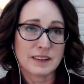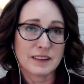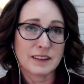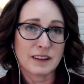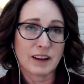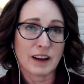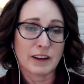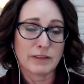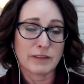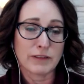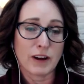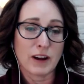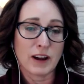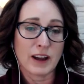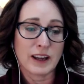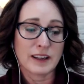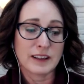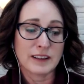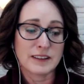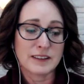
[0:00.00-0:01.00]
I
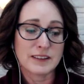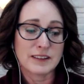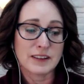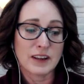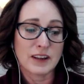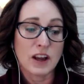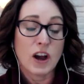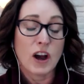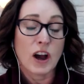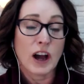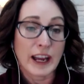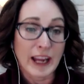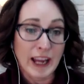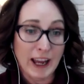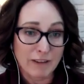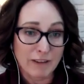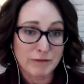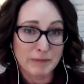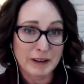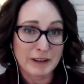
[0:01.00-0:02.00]
find I
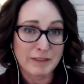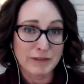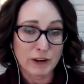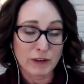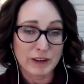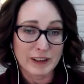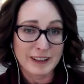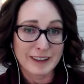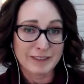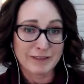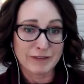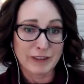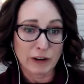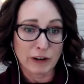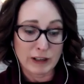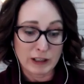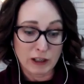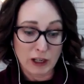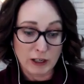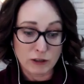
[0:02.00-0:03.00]
have been very,
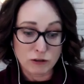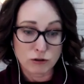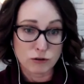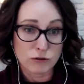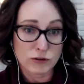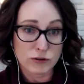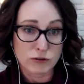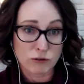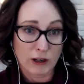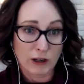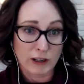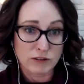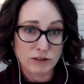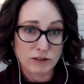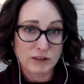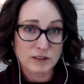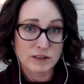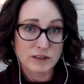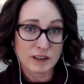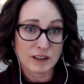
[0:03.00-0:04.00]
very like too
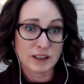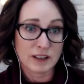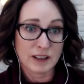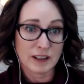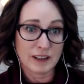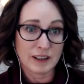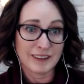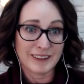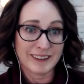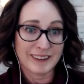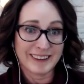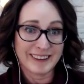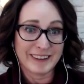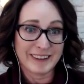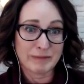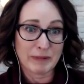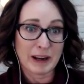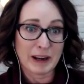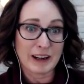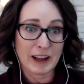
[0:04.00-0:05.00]
structured in
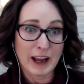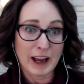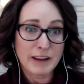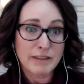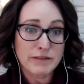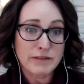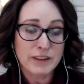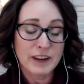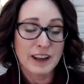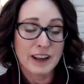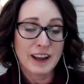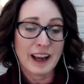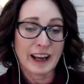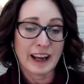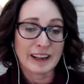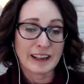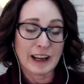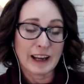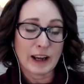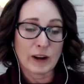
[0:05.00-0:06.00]
my life,
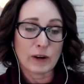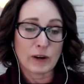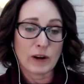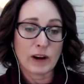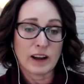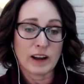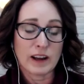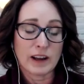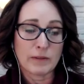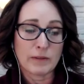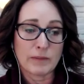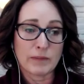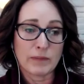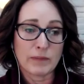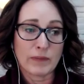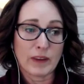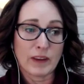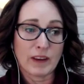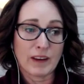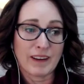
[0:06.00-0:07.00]
and now,
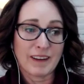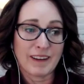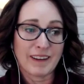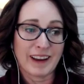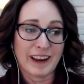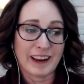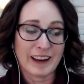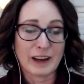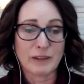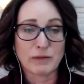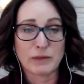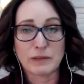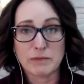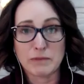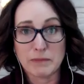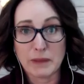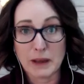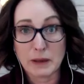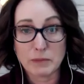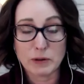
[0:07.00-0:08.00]
and with
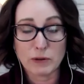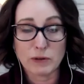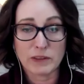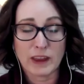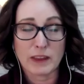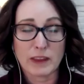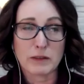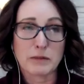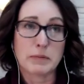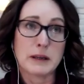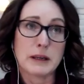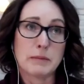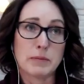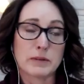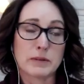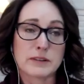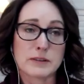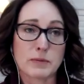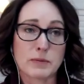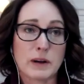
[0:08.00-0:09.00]
maybe with other
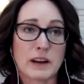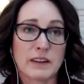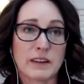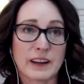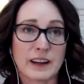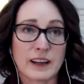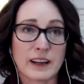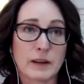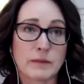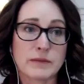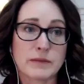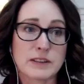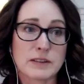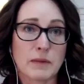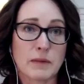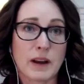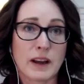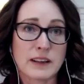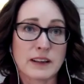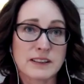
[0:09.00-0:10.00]
people as well, that comes to
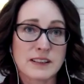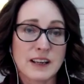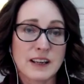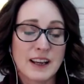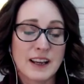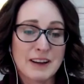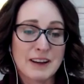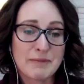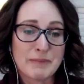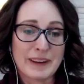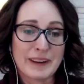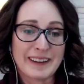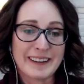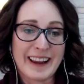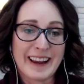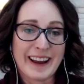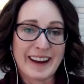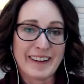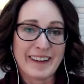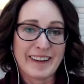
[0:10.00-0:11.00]
mind. But
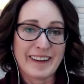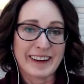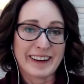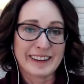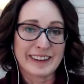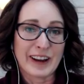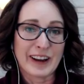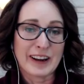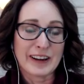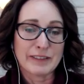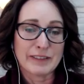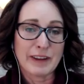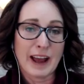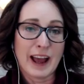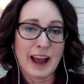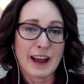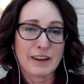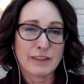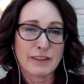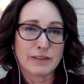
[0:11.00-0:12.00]
now I kind of
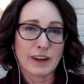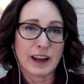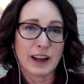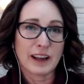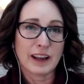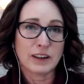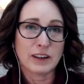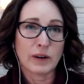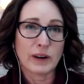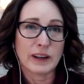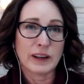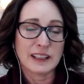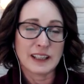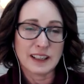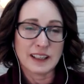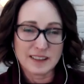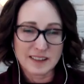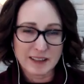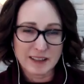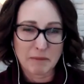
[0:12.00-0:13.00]
I know I
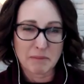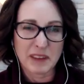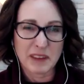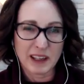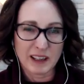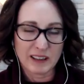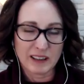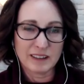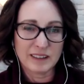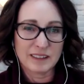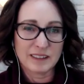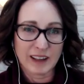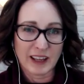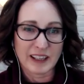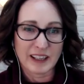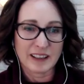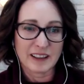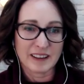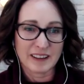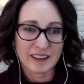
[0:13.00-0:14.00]
need something
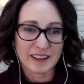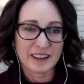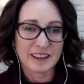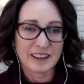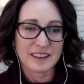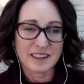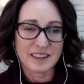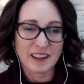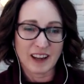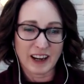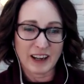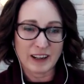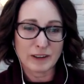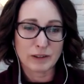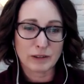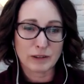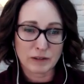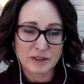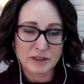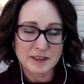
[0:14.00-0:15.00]
like a
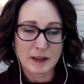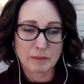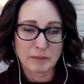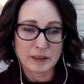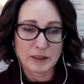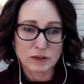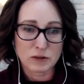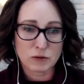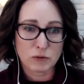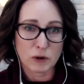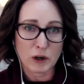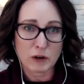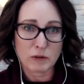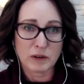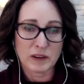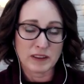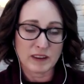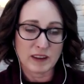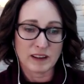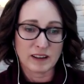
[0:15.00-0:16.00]
container or something to work
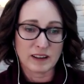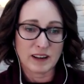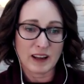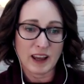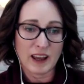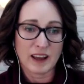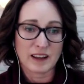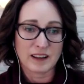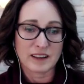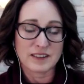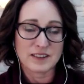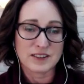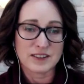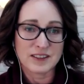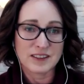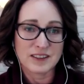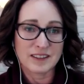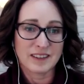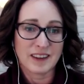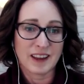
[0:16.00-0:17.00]
within, and
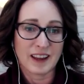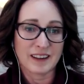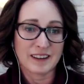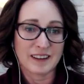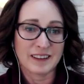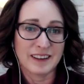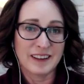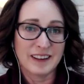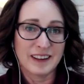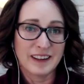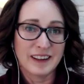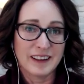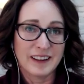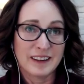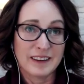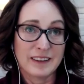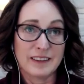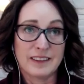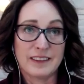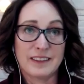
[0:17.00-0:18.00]
then,
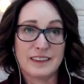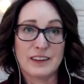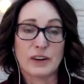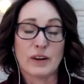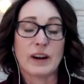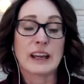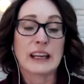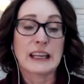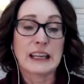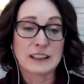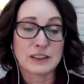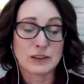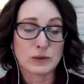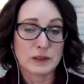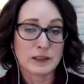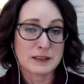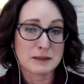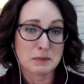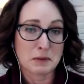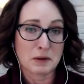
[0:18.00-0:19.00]
you know, I get to
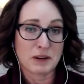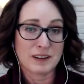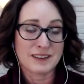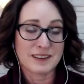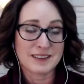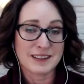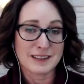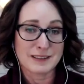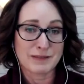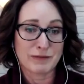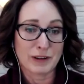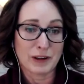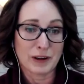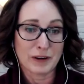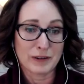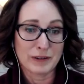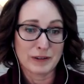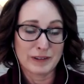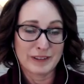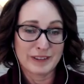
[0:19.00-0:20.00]
experience this
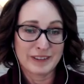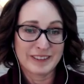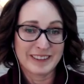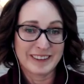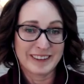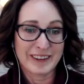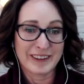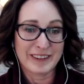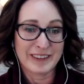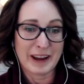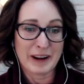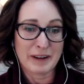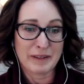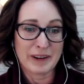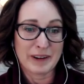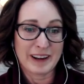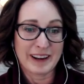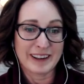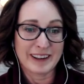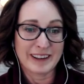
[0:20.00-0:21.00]
flow, you know, that way.